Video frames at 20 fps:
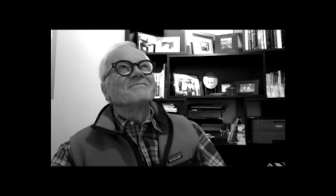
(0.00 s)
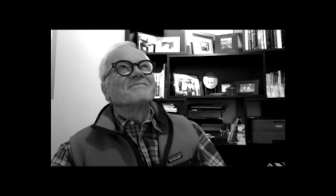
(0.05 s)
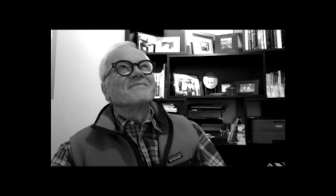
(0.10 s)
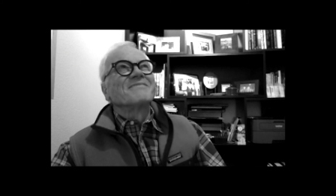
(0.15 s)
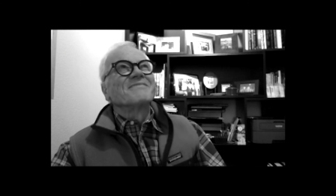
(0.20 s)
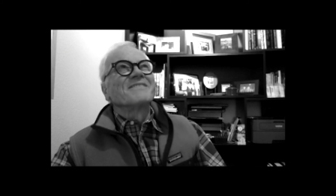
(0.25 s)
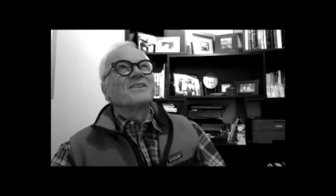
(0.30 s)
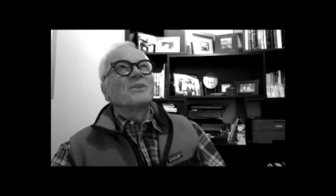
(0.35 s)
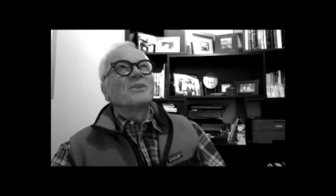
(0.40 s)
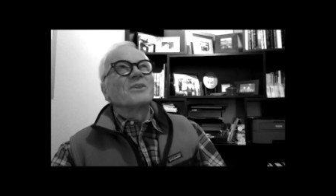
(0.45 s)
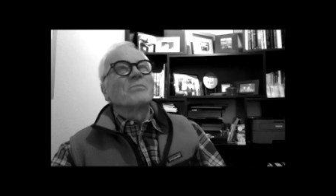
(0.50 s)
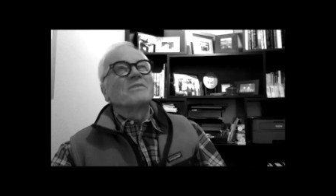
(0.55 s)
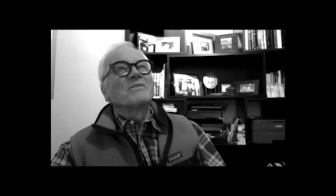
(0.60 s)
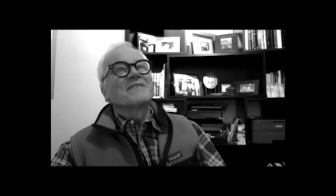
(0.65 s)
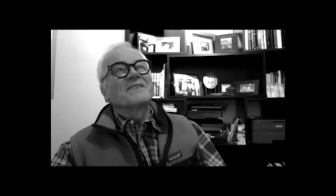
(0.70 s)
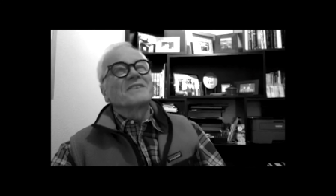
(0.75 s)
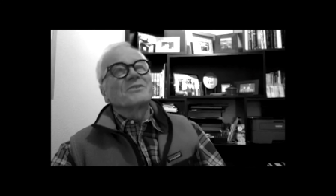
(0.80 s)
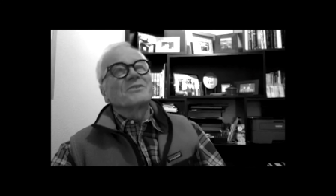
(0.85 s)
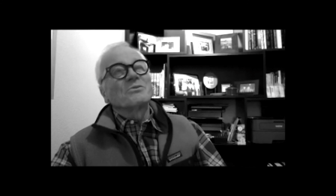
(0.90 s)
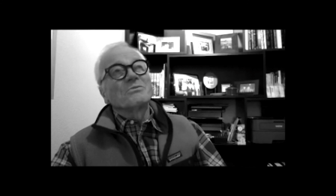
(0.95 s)
you know, but
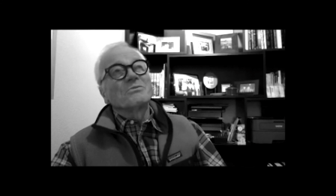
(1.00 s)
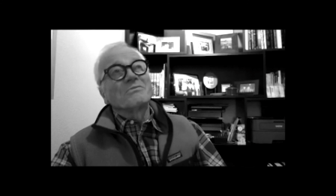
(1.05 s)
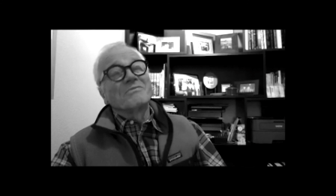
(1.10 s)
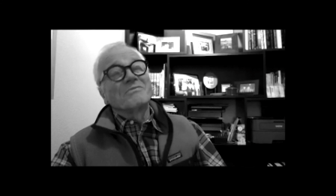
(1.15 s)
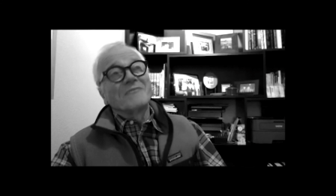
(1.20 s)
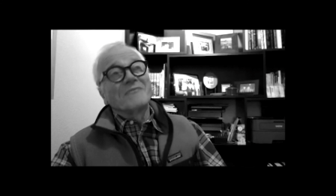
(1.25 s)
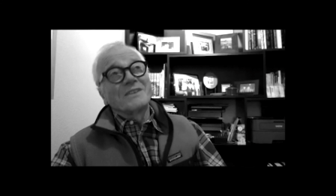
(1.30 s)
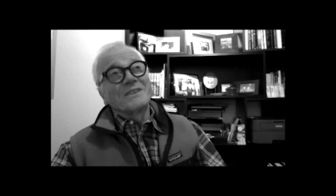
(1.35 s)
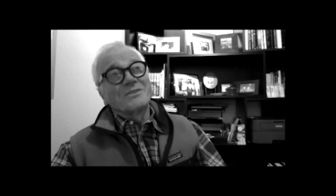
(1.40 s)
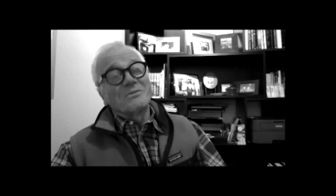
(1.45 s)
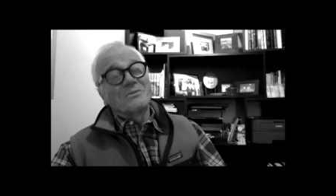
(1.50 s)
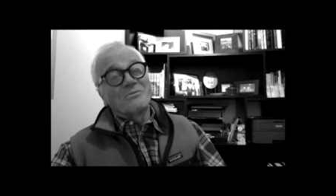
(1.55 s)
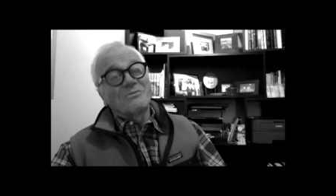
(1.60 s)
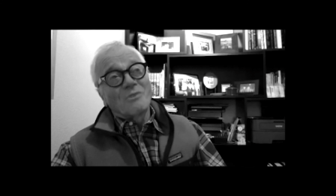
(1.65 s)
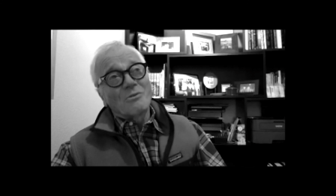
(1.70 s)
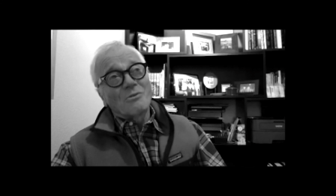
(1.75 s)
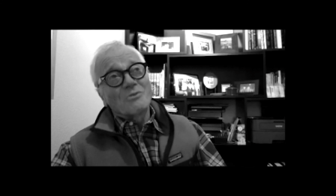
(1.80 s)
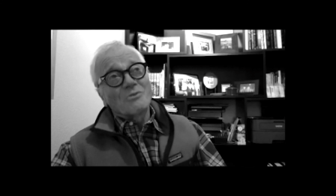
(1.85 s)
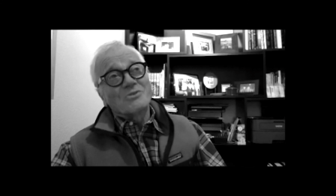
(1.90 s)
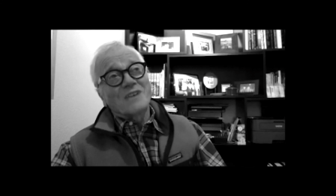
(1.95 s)
they do they do
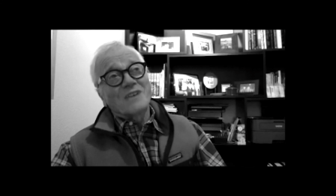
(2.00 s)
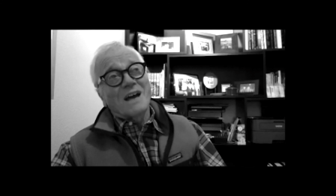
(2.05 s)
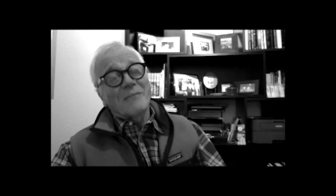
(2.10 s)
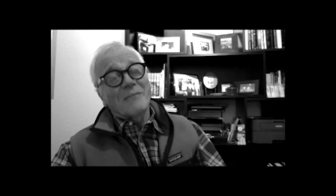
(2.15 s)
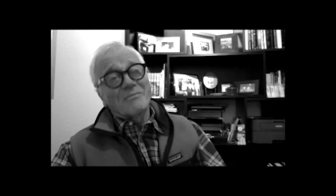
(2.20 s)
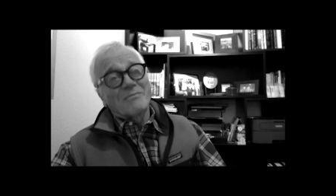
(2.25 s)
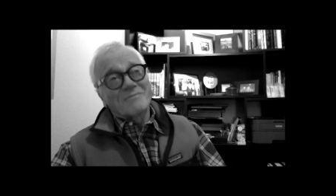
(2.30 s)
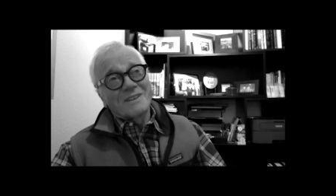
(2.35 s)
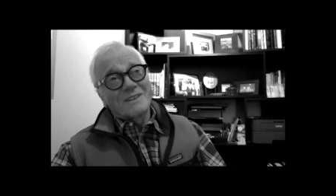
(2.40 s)
Photoshop.